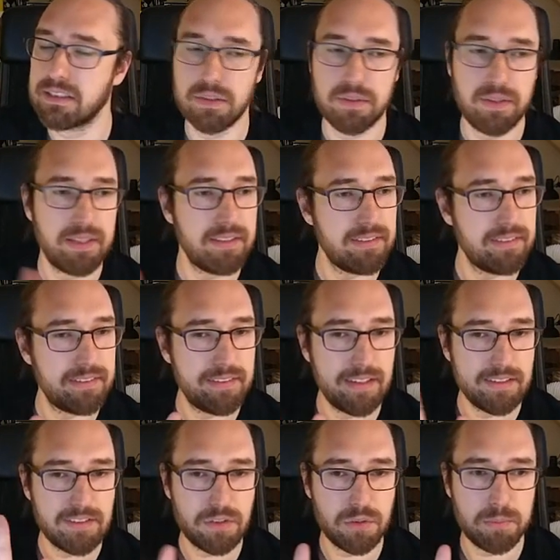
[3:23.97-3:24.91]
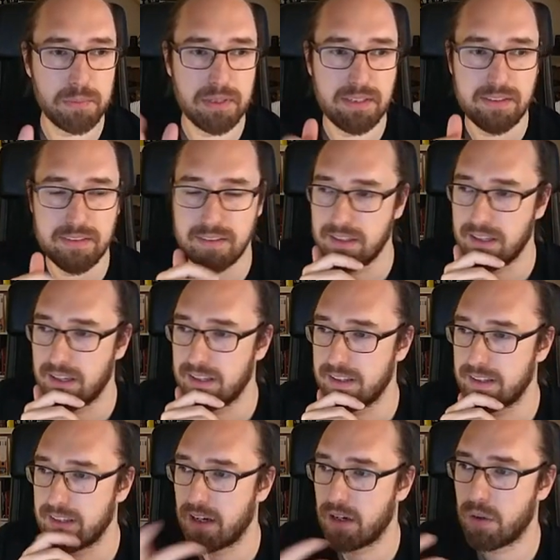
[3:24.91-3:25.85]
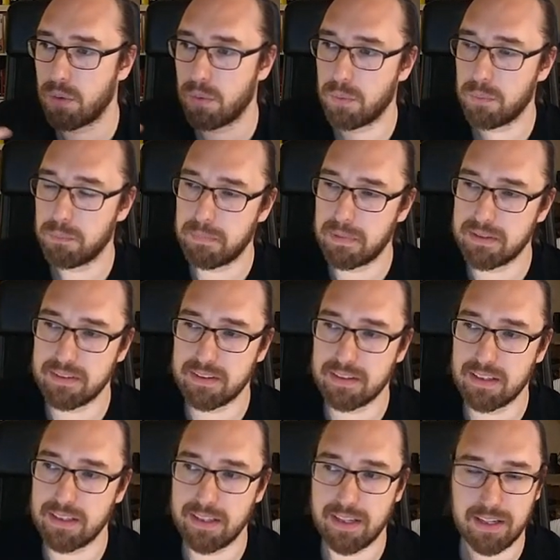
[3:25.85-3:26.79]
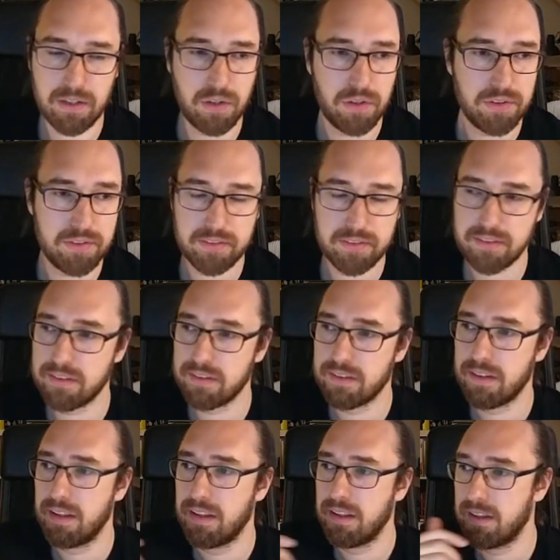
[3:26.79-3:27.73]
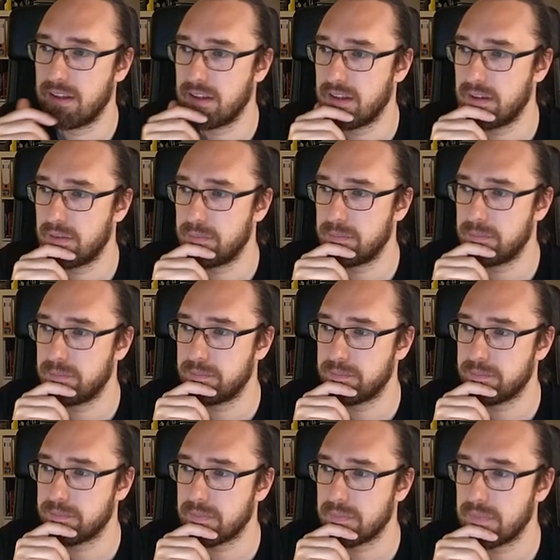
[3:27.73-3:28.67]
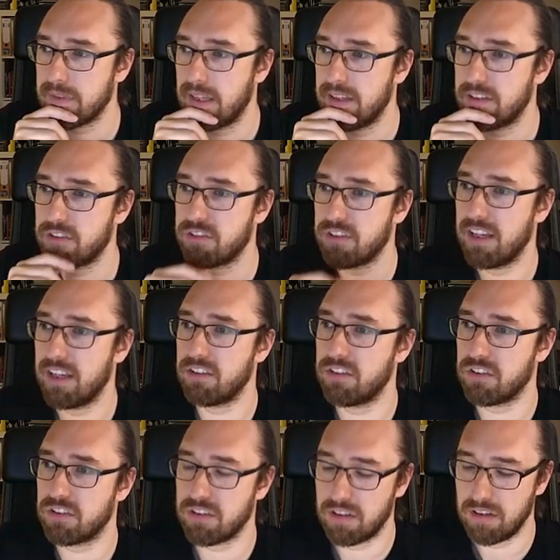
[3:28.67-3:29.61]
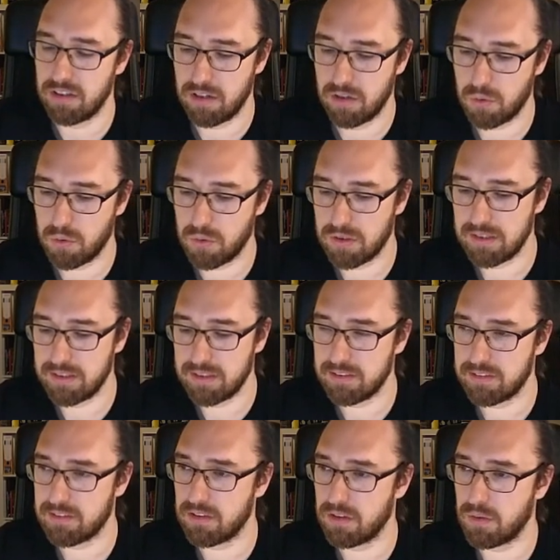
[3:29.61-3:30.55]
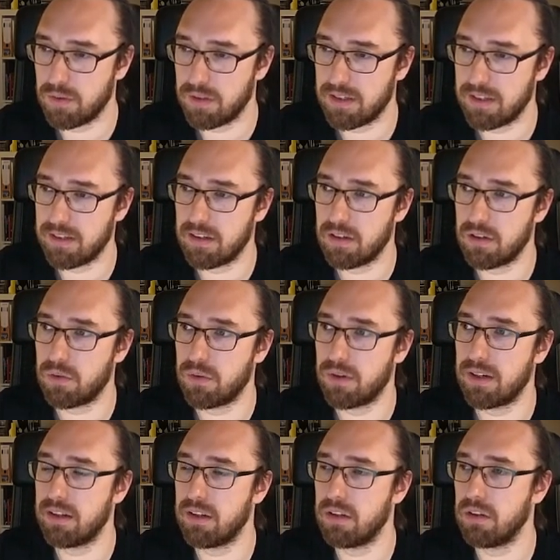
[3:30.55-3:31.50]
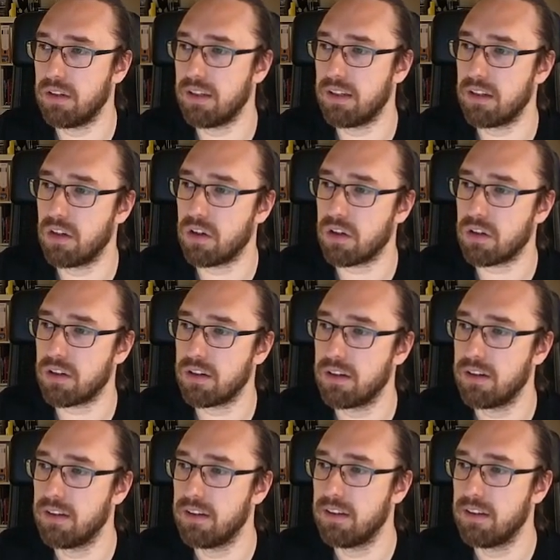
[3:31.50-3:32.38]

So that's super easy. And now basically I got this changes locally. So I can now run git log.